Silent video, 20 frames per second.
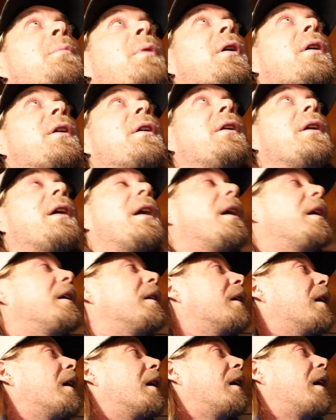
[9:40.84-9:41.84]
barn,
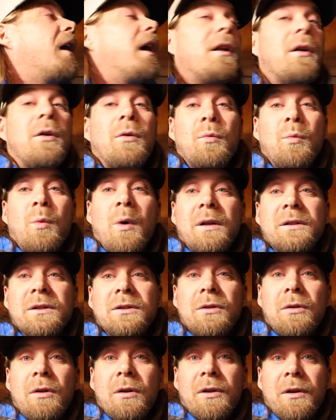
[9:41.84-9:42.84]
and I don't
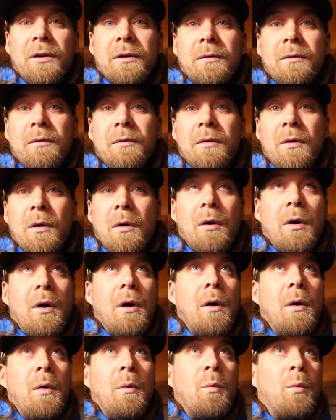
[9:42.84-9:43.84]
want all the
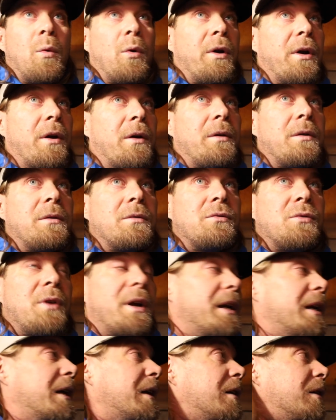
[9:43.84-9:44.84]
water
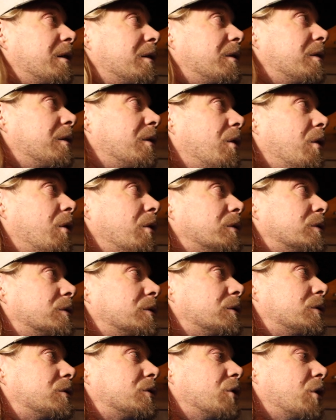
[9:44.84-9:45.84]
draining
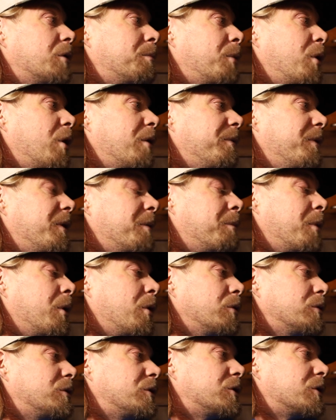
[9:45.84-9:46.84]
on top of the
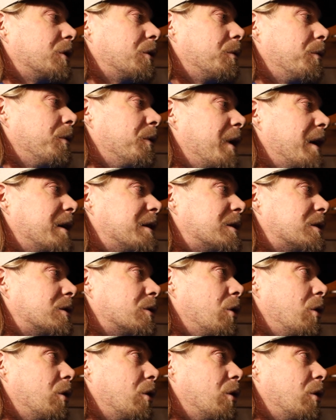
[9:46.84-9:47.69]
boat. So that's